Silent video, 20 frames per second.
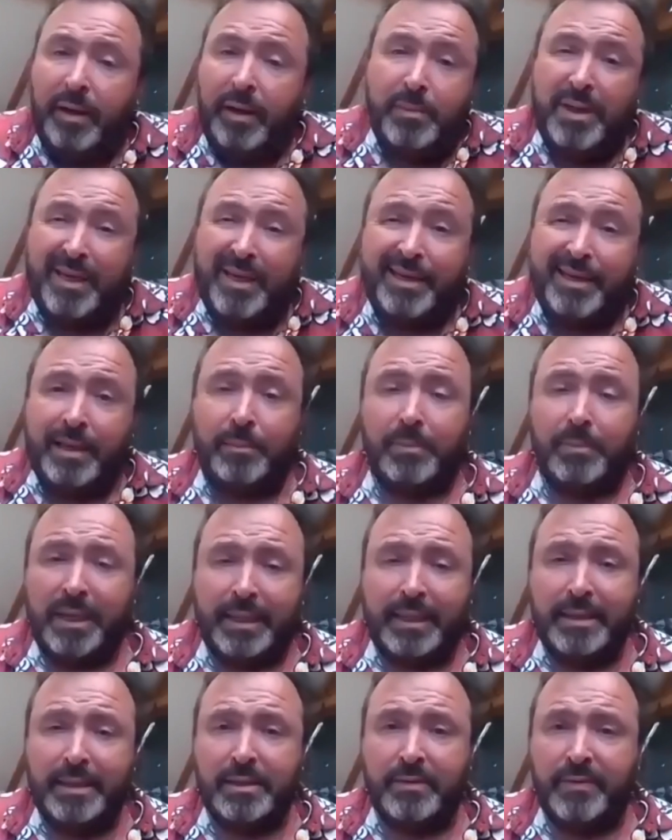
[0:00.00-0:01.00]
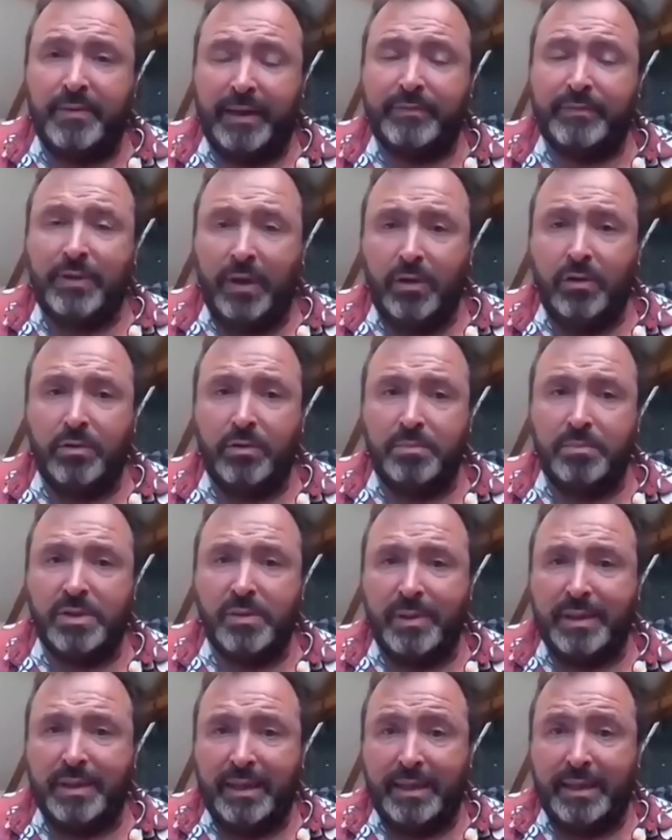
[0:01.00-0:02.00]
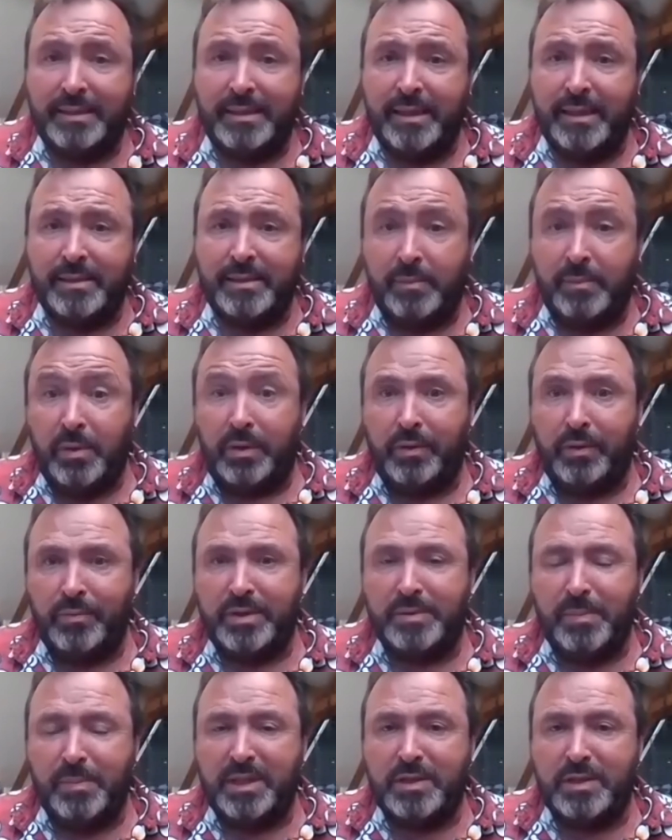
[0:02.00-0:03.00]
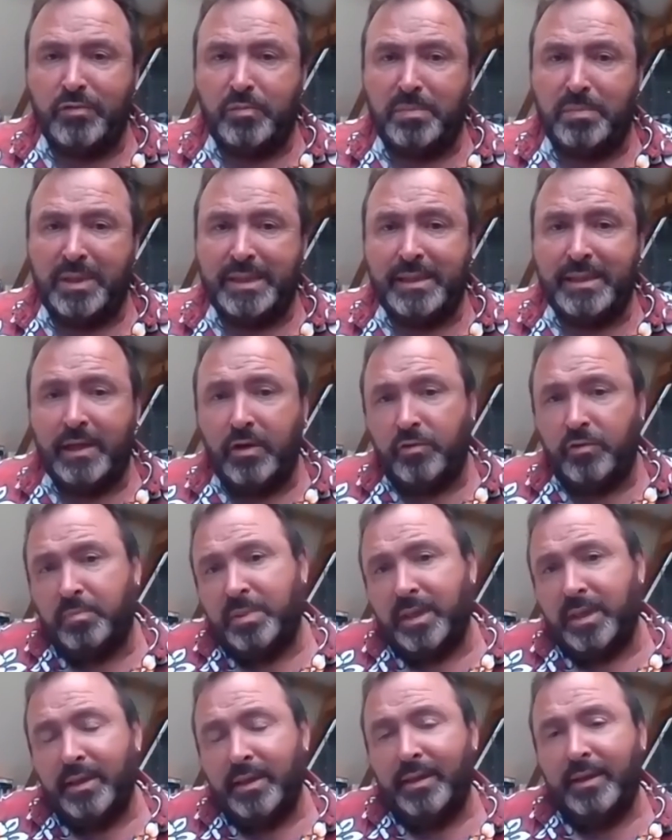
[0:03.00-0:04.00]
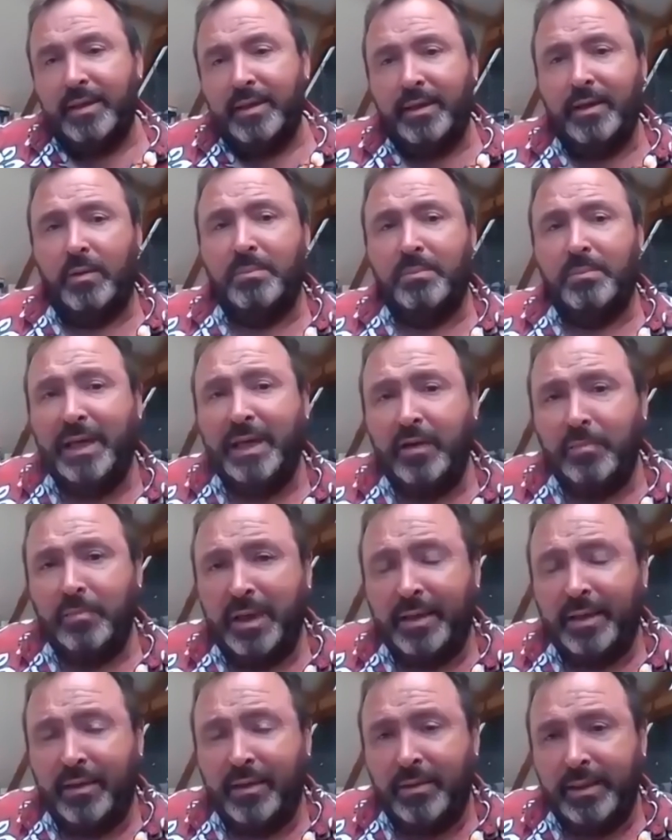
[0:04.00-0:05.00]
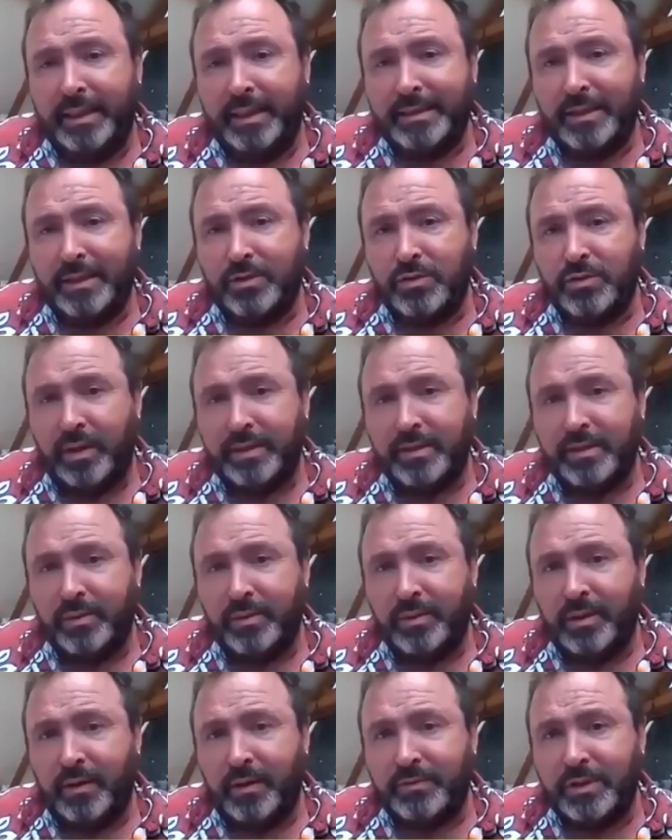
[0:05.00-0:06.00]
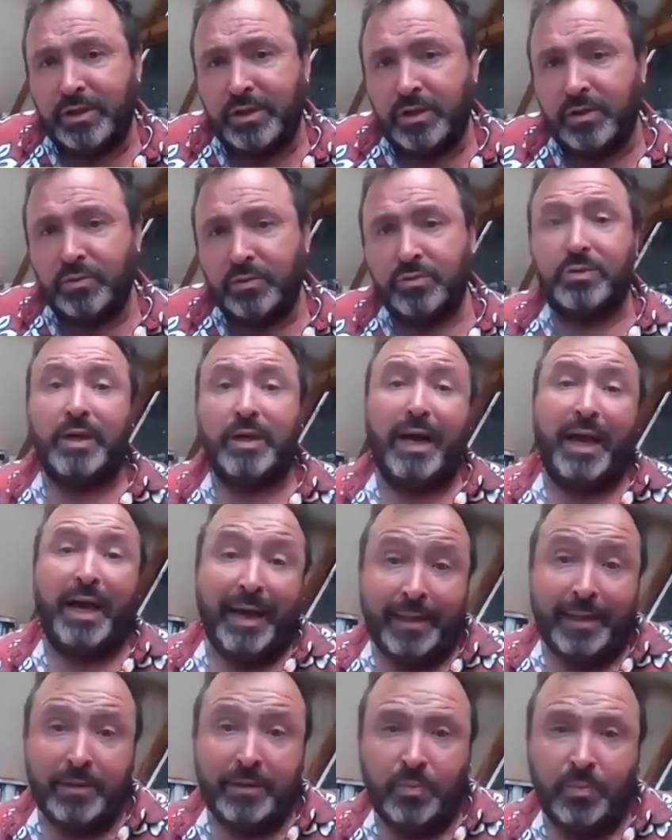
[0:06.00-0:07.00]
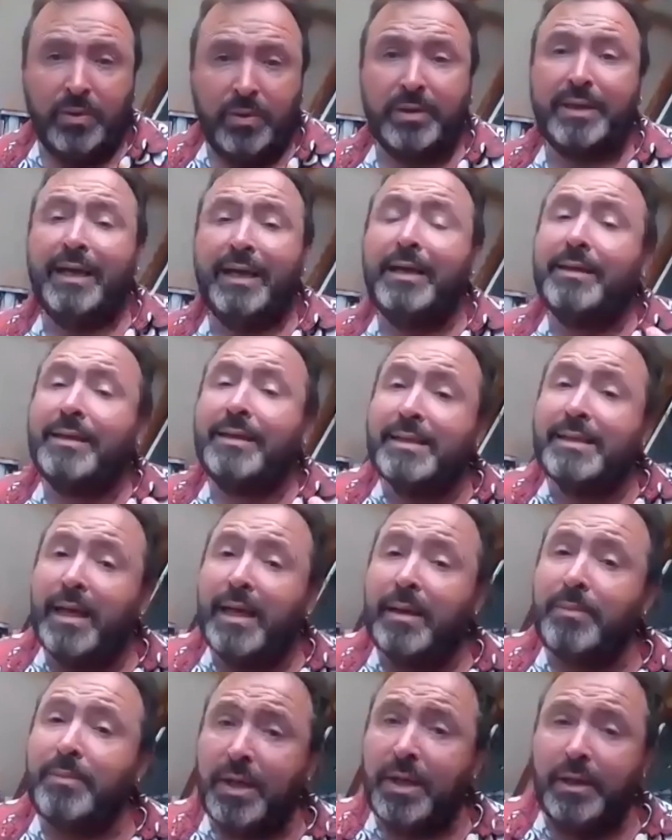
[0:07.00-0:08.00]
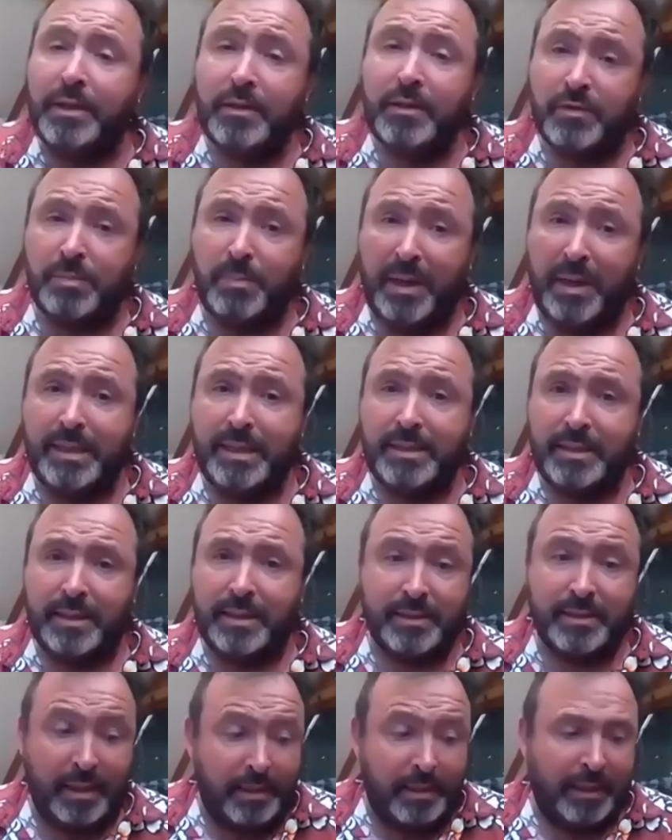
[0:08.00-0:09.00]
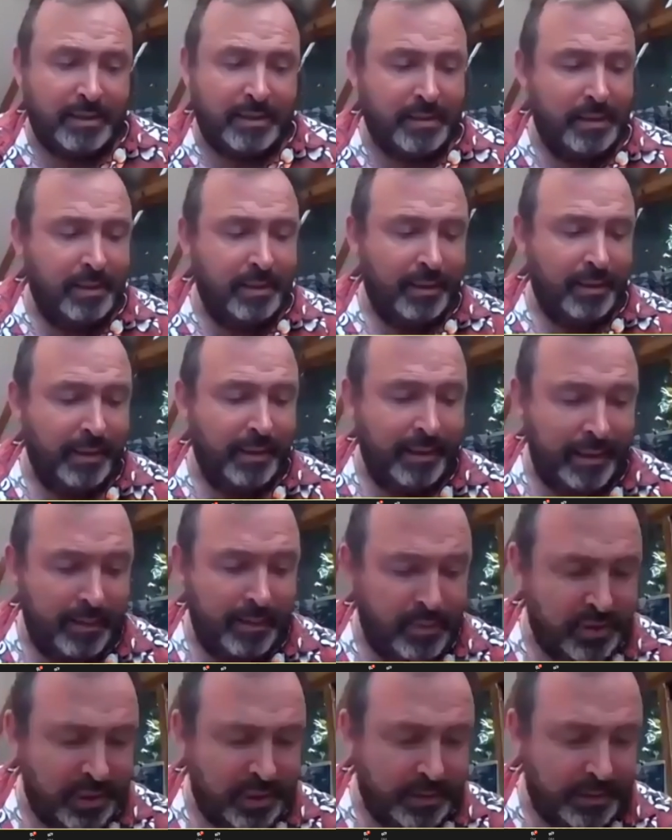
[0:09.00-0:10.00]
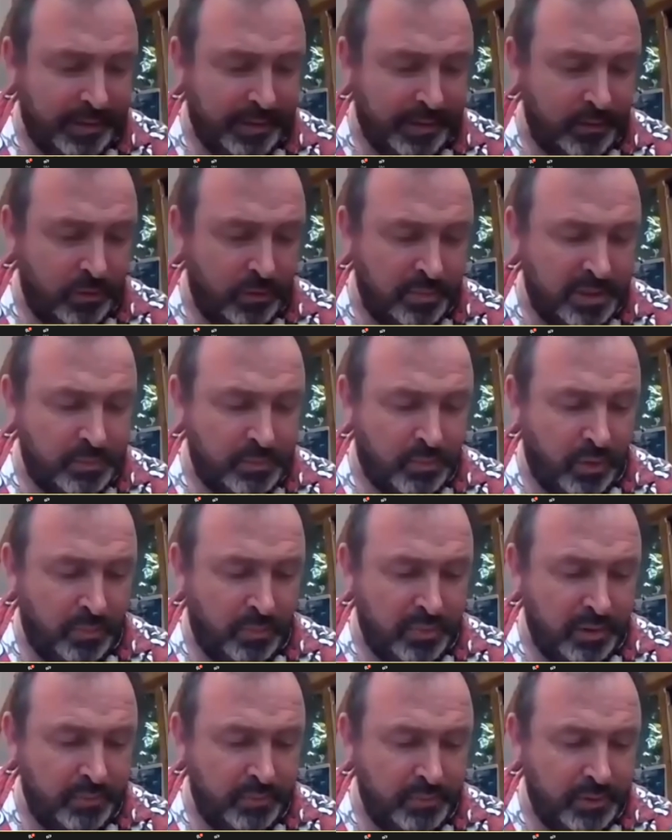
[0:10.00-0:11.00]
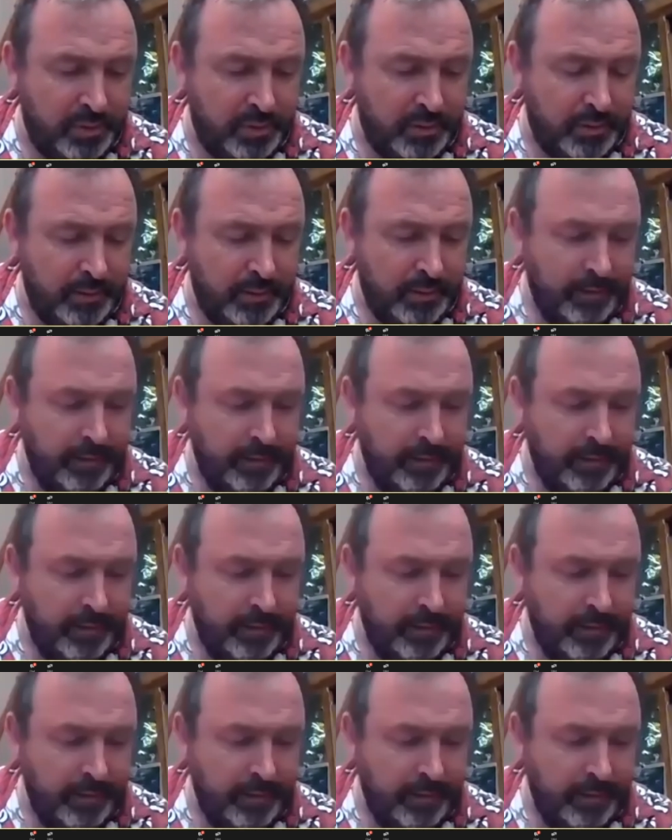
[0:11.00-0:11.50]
I'm lucky, my kids have left home, so in that sense, I'm only responsible for myself. But, you know, many of my colleagues are trying to look after children and work in the same kind of spaces, and that's clearly presenting enormous problems.